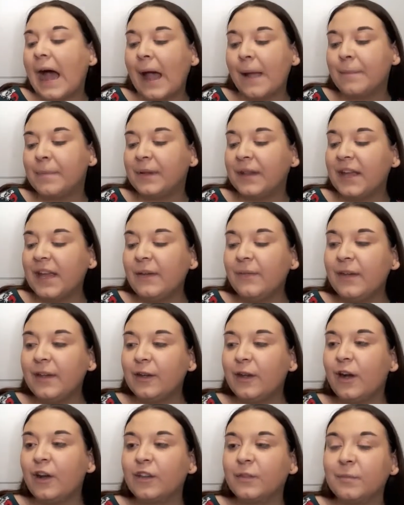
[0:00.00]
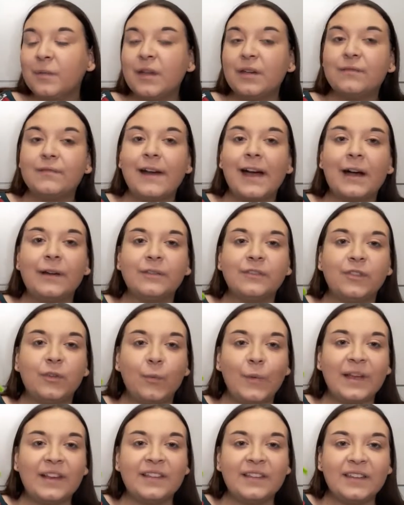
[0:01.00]
I believe he cost me around
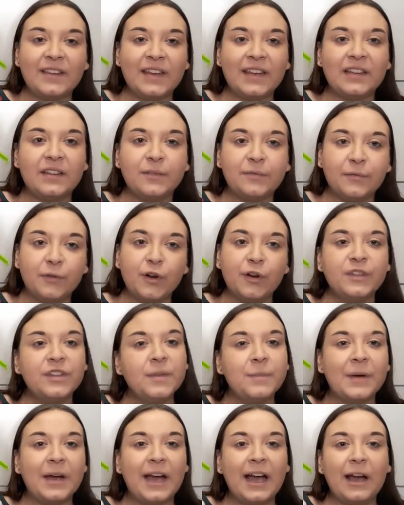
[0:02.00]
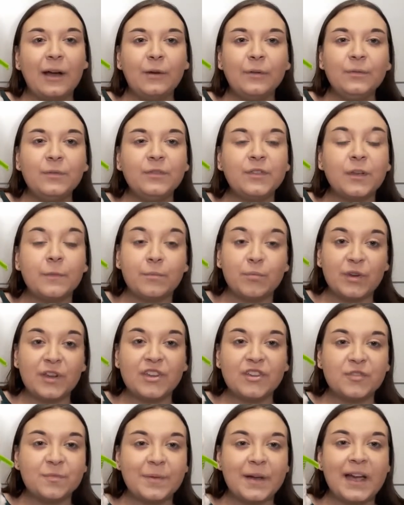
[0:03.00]
twenty to forty pounds,
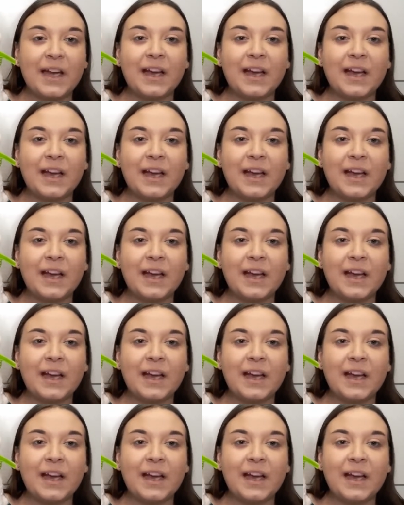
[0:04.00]
British